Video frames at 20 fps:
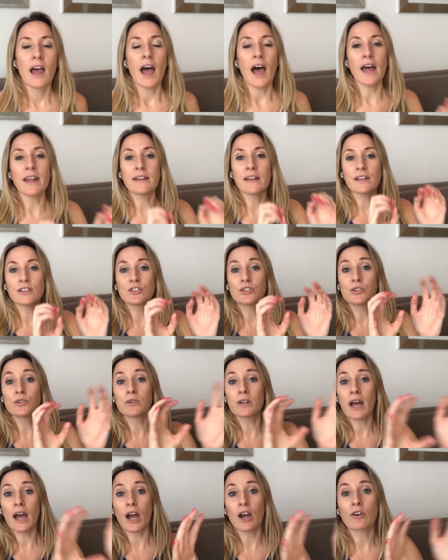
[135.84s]
And then do
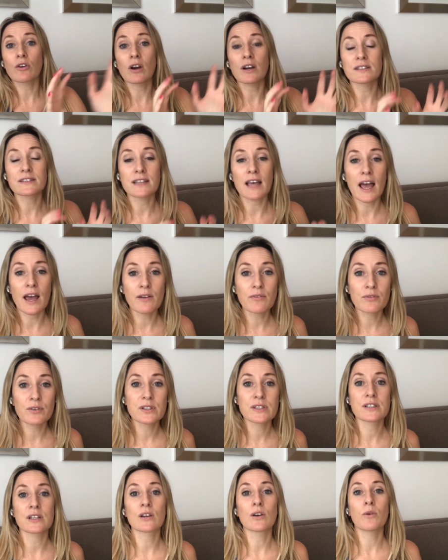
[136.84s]
that across
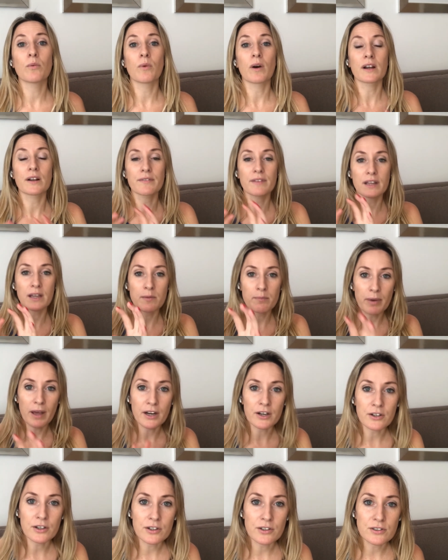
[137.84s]
every single one of the
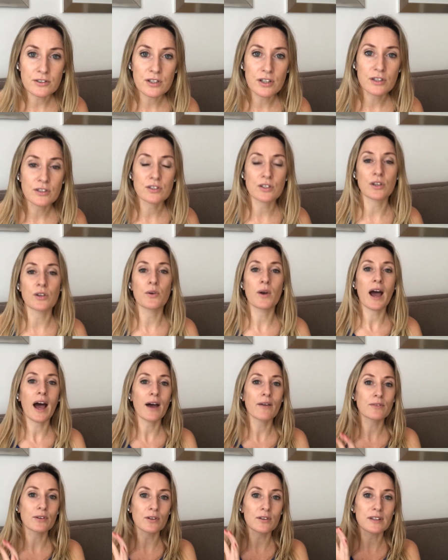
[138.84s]
competitors. So you
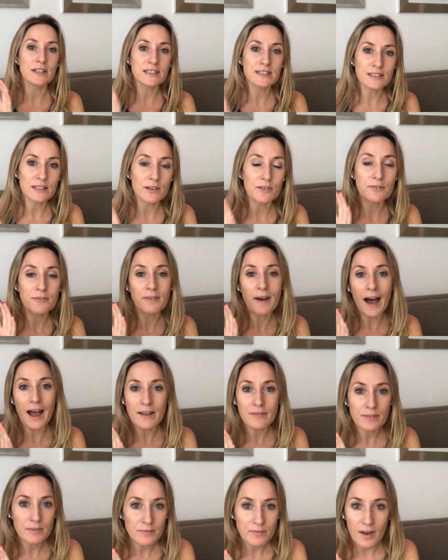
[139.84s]
have your list of
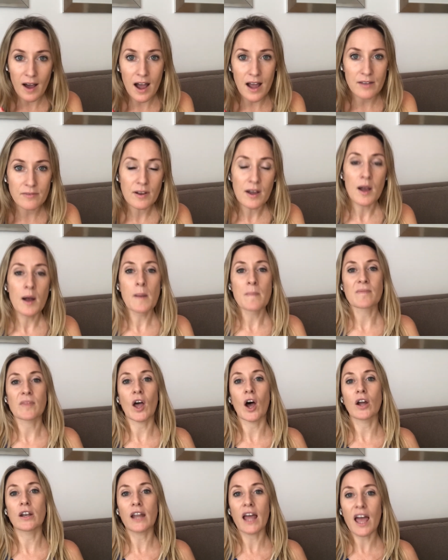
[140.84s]
five and five
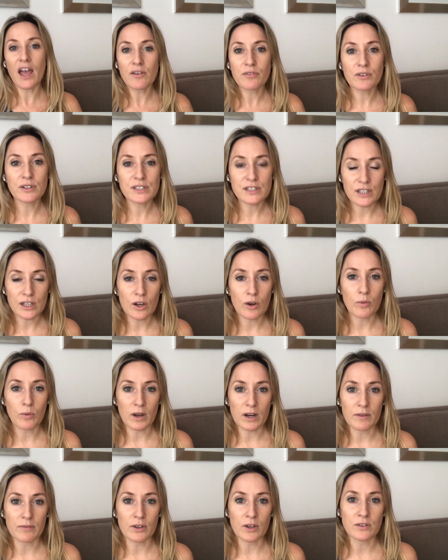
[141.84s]
on every single
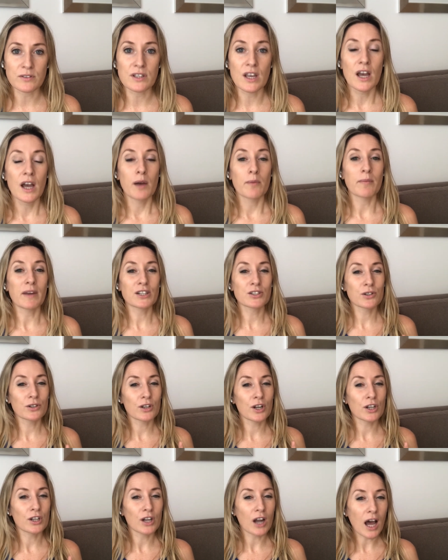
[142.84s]
one of those. Make sure
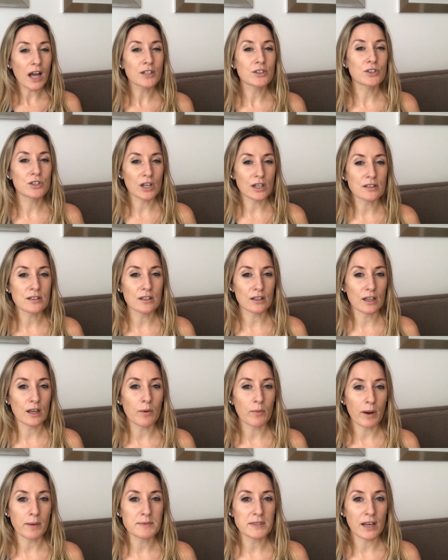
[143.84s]
to not just look
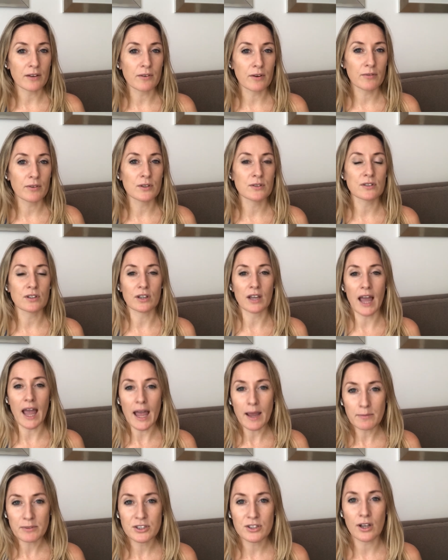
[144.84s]
at website reviews, look at
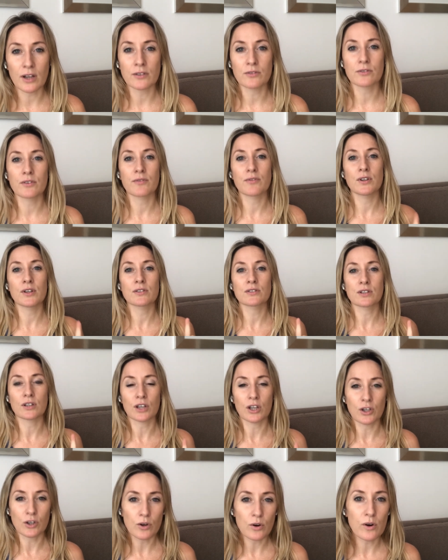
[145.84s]
Amazon reviews,
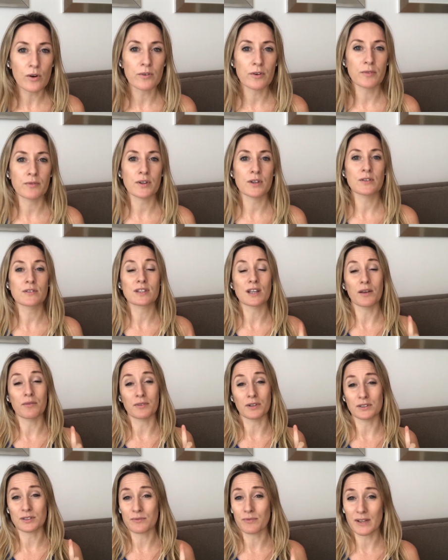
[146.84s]
look at Google reviews. If
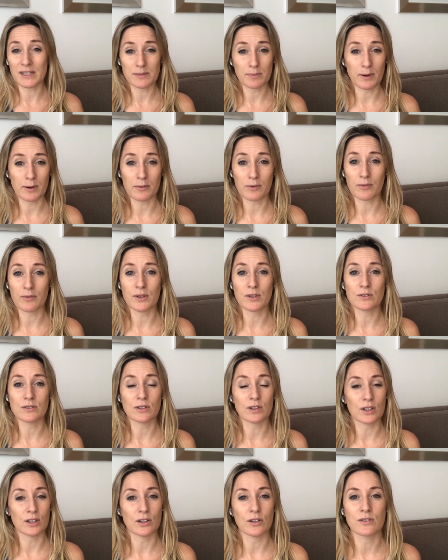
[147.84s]
there's Facebook reviews,
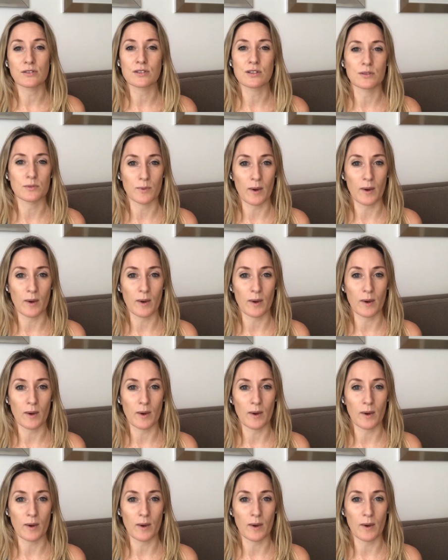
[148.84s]
look at those as